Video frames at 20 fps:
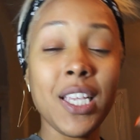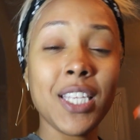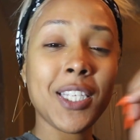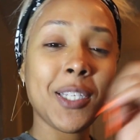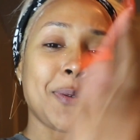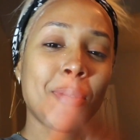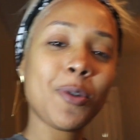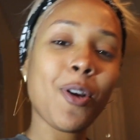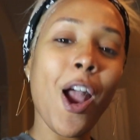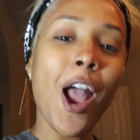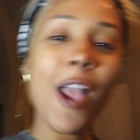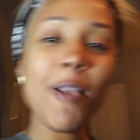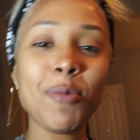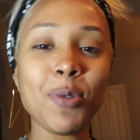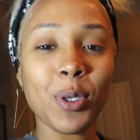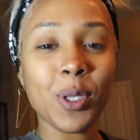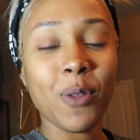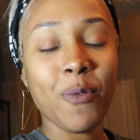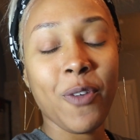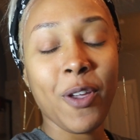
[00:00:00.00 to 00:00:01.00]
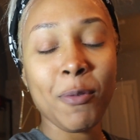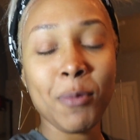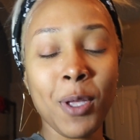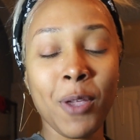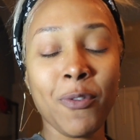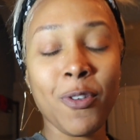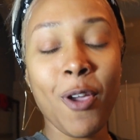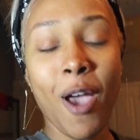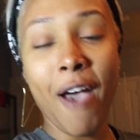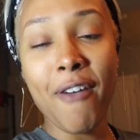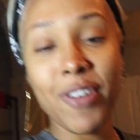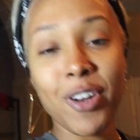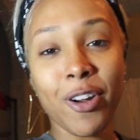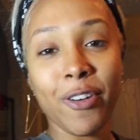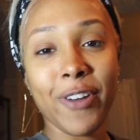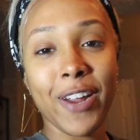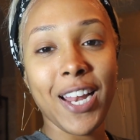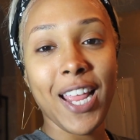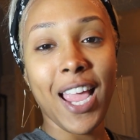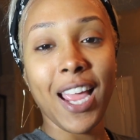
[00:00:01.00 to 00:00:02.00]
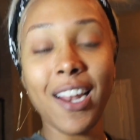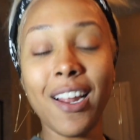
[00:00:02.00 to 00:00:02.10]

subscribe, join the family if you haven't already,